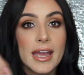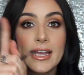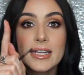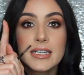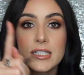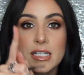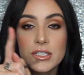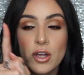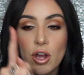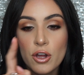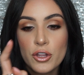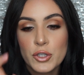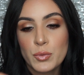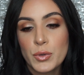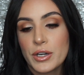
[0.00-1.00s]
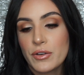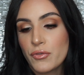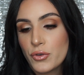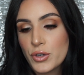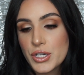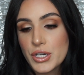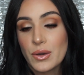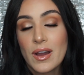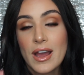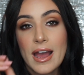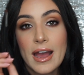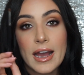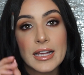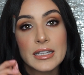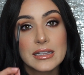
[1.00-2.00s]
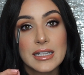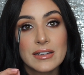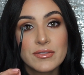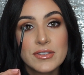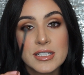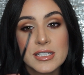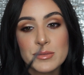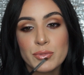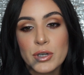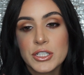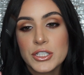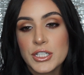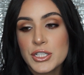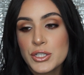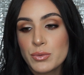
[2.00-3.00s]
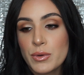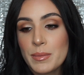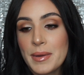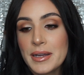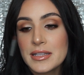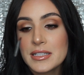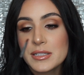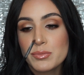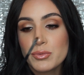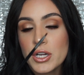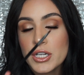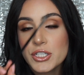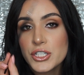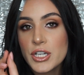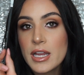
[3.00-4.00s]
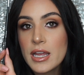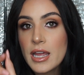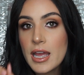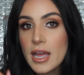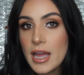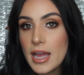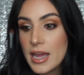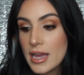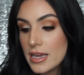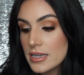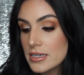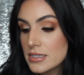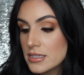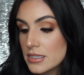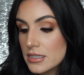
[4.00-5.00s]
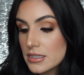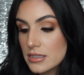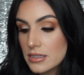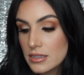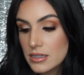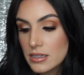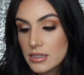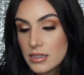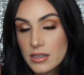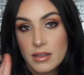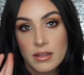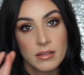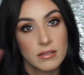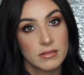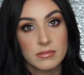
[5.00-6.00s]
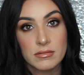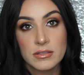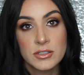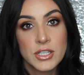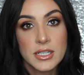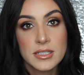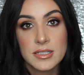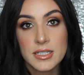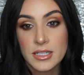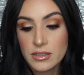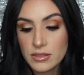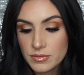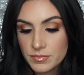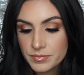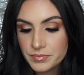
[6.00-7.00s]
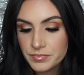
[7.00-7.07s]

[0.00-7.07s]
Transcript: it does all the work for you. I love this brush, I swear by this brush, and done deal.